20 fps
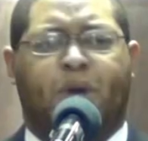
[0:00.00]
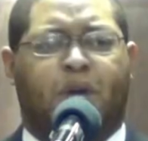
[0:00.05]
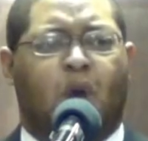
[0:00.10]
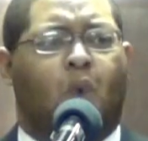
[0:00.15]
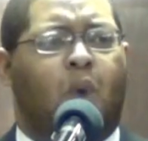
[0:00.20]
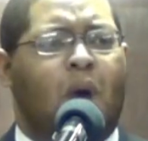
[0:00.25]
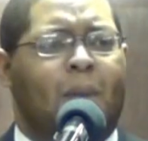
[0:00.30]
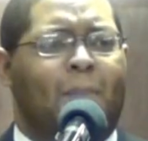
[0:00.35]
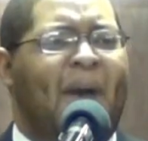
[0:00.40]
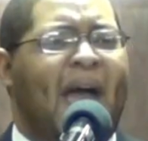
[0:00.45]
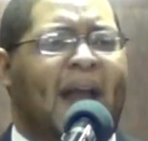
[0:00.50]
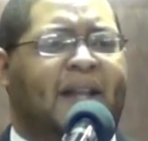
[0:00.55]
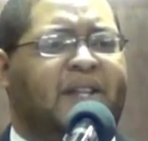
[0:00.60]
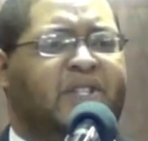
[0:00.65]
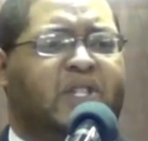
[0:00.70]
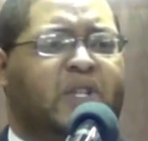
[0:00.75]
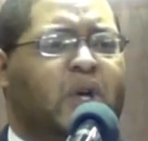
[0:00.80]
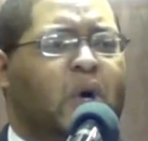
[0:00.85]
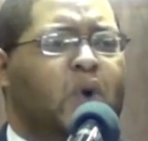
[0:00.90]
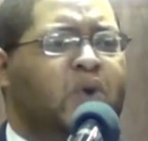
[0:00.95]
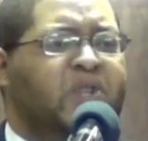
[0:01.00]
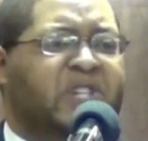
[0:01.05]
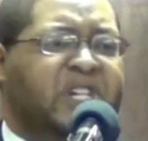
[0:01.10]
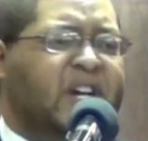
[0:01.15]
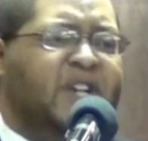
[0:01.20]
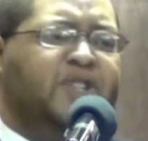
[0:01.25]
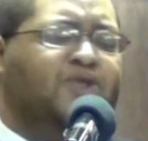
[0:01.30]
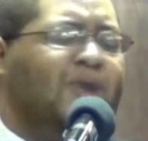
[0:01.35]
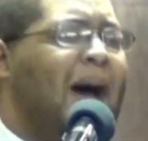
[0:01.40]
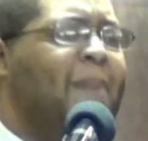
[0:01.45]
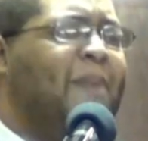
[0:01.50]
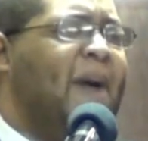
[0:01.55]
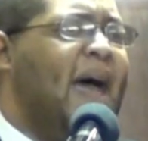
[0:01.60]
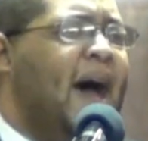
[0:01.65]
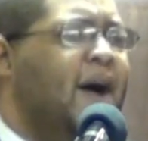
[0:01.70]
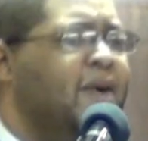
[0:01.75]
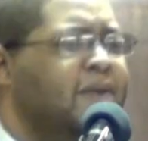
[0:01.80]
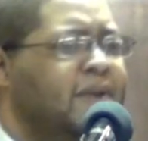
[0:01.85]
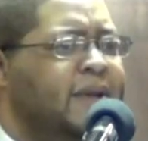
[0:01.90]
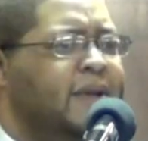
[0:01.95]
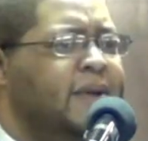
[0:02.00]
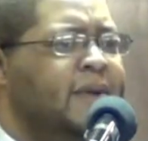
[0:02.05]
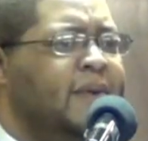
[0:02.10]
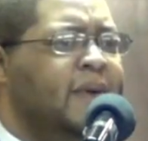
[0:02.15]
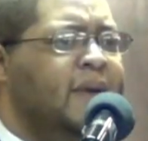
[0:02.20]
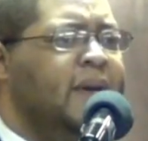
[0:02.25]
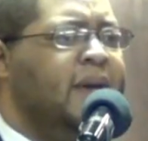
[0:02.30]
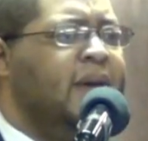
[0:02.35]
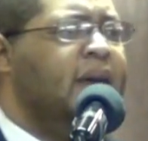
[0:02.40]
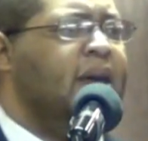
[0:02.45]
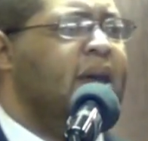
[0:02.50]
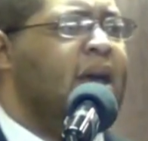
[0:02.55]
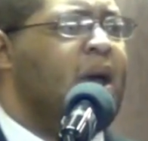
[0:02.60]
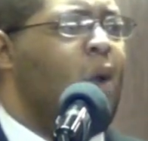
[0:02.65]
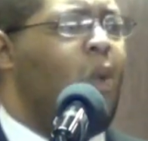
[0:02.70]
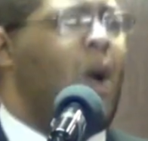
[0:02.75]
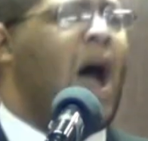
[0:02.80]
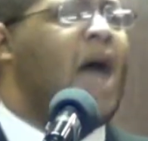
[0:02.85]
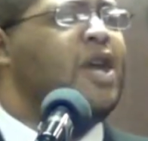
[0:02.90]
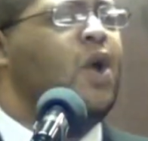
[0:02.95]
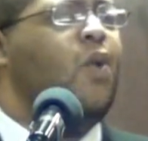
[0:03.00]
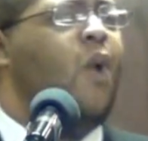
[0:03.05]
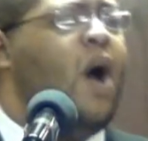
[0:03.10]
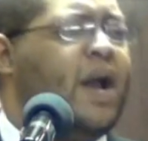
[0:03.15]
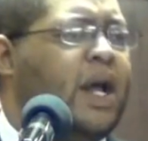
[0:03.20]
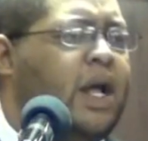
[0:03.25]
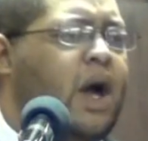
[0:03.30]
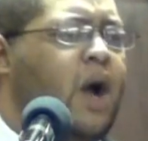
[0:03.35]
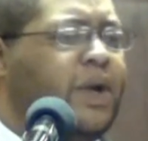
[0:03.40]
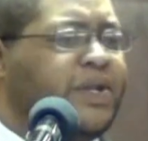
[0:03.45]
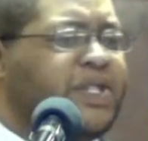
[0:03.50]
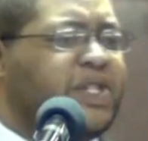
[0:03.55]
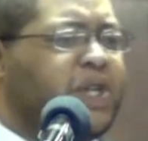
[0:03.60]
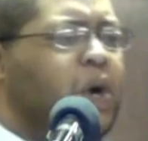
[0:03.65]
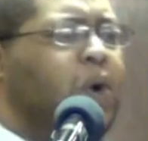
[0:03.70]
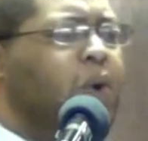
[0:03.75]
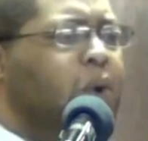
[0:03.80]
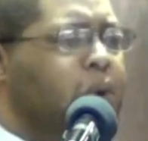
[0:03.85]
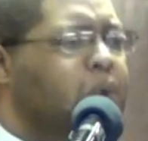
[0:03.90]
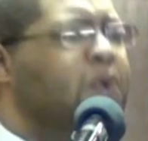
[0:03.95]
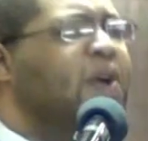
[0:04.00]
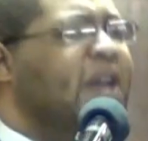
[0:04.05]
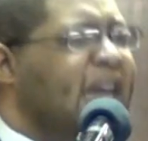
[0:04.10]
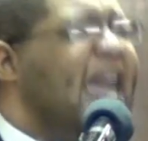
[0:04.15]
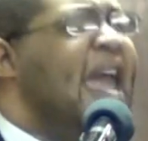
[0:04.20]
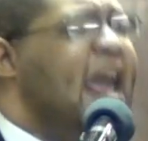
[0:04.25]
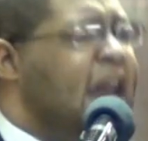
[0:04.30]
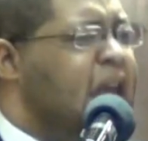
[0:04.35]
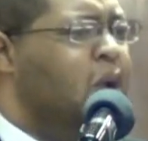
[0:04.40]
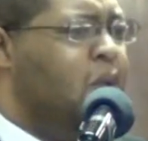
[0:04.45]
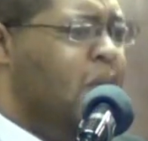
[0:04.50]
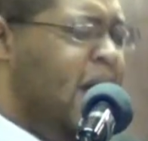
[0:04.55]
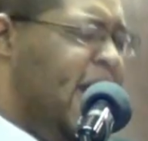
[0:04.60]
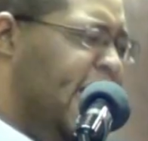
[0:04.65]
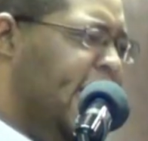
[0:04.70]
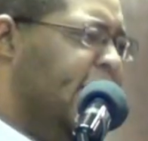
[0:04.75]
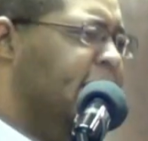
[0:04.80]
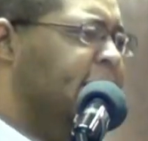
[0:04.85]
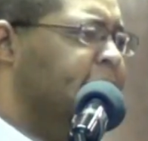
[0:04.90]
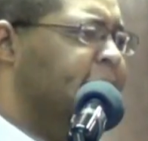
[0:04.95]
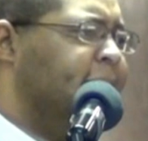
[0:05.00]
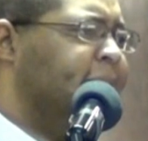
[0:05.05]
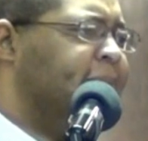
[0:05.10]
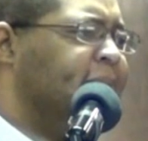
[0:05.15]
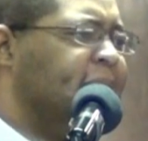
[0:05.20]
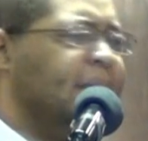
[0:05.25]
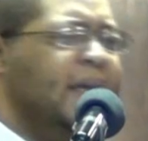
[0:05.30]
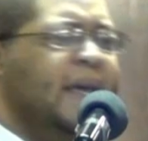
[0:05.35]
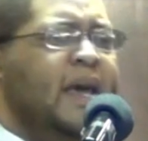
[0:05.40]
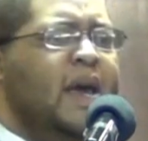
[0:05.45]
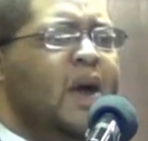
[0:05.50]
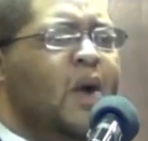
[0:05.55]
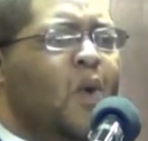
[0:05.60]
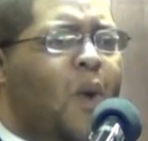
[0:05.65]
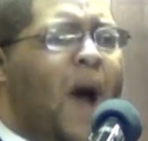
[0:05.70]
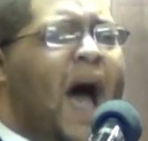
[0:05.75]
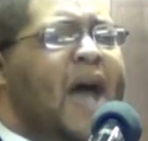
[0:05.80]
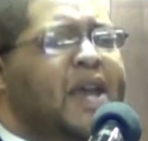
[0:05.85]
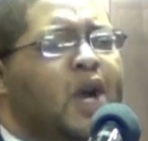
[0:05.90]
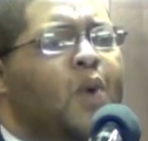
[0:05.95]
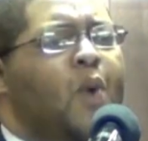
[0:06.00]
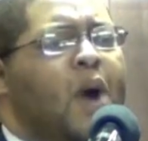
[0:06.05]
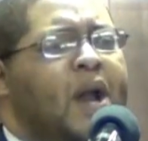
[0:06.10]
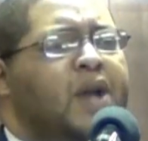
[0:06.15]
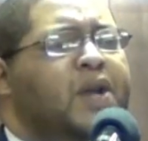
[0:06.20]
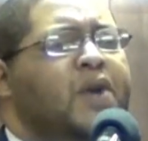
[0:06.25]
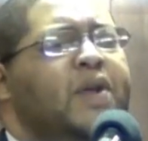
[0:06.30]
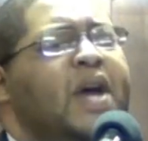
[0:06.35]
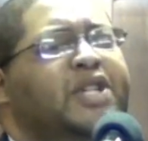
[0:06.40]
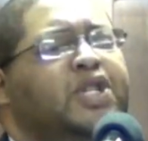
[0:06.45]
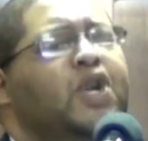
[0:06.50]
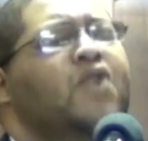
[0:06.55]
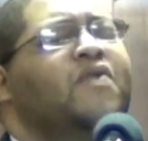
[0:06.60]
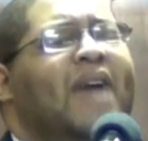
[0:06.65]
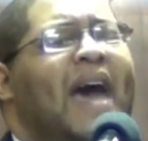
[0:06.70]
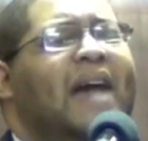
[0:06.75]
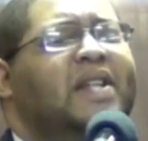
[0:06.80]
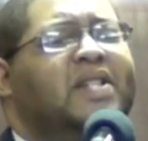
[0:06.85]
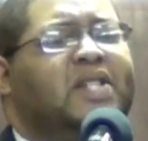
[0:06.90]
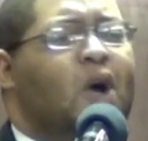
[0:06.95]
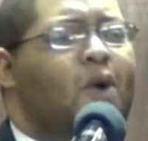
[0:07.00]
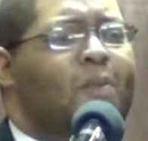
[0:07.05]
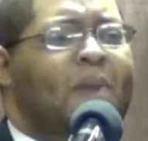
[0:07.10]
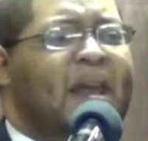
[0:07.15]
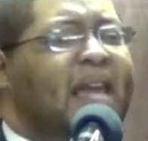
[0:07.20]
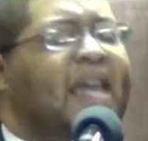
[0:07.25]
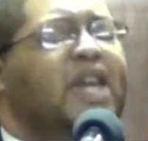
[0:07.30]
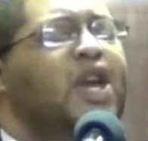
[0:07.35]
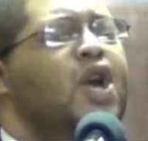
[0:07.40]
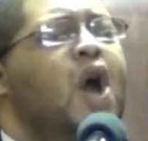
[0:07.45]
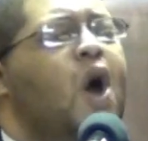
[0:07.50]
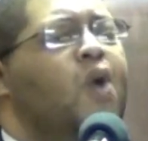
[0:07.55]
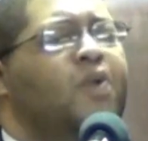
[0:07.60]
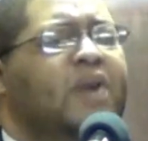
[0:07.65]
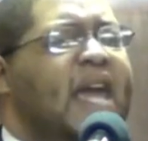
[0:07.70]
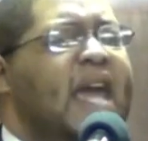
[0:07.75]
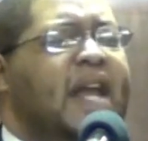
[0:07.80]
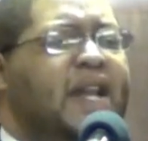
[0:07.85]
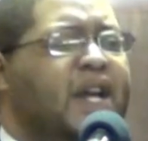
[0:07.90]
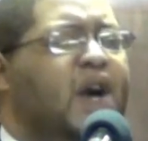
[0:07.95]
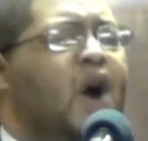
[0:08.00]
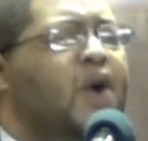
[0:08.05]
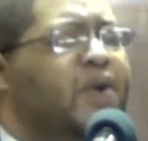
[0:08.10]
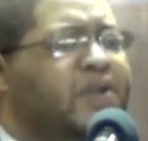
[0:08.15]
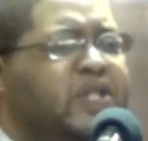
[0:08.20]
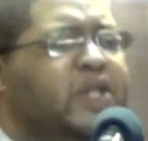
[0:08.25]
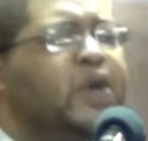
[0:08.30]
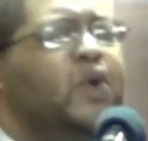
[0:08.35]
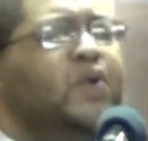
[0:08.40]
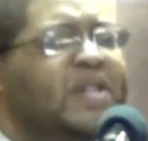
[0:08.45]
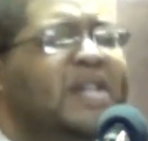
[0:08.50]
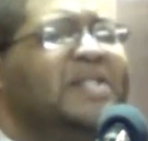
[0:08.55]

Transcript: When you went back to school, she'll drop out. Why you want to go to school anyway? Why you want to do that? You got so many, you don't need to go to school.